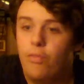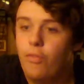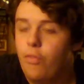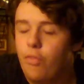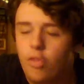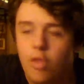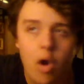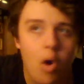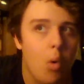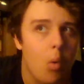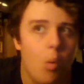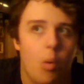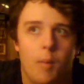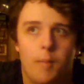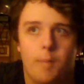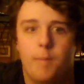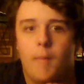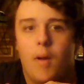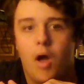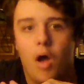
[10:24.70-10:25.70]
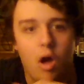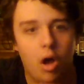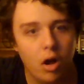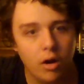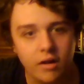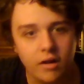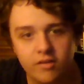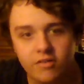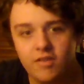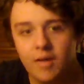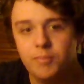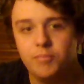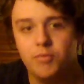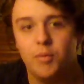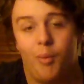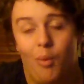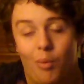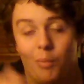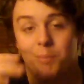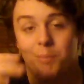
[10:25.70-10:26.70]
No,
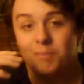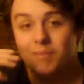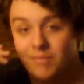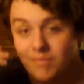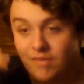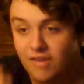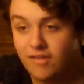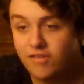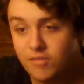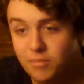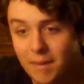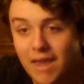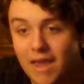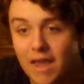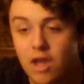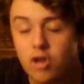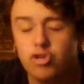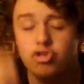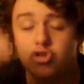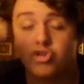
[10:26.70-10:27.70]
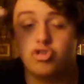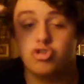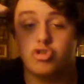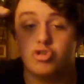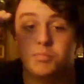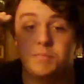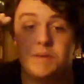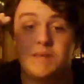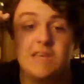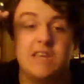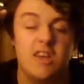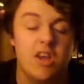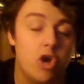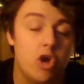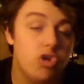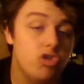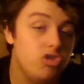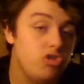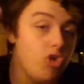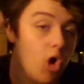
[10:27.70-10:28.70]
unacceptable. This man should be
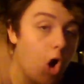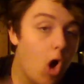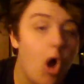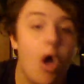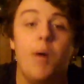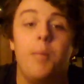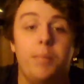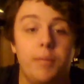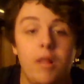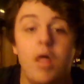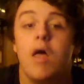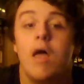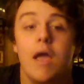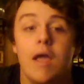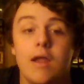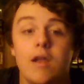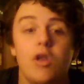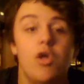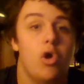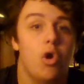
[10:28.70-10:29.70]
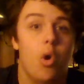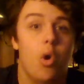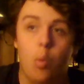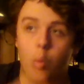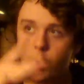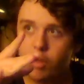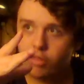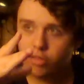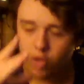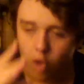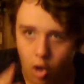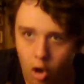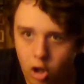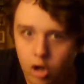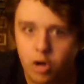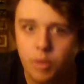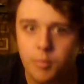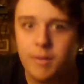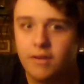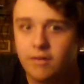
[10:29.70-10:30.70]
top line with Connor
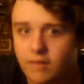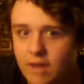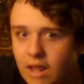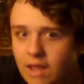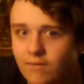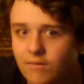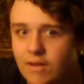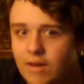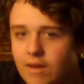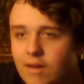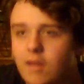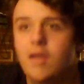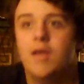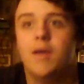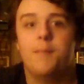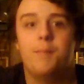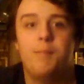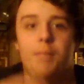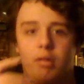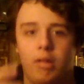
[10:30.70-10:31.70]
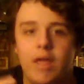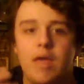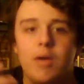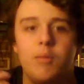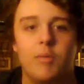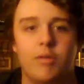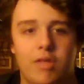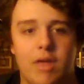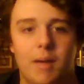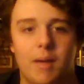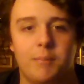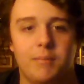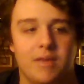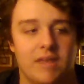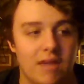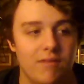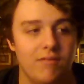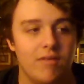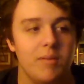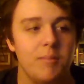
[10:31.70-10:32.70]
McDavid, playing with him,
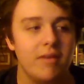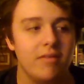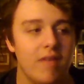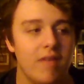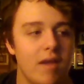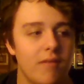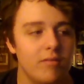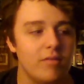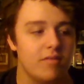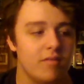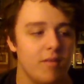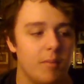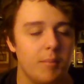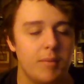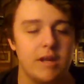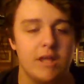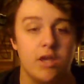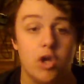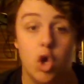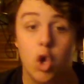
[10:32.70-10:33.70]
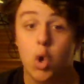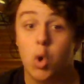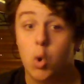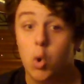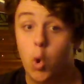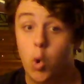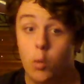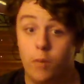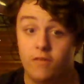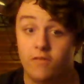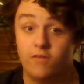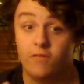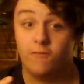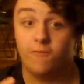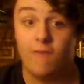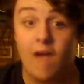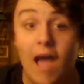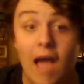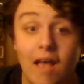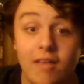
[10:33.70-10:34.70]
giving McDavid somebody who is
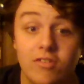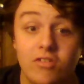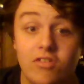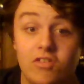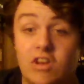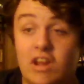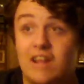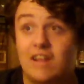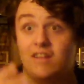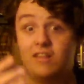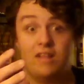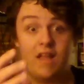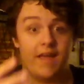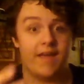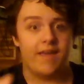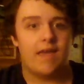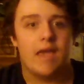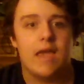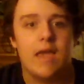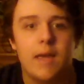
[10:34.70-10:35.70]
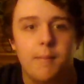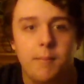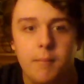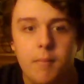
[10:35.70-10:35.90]
fast like him.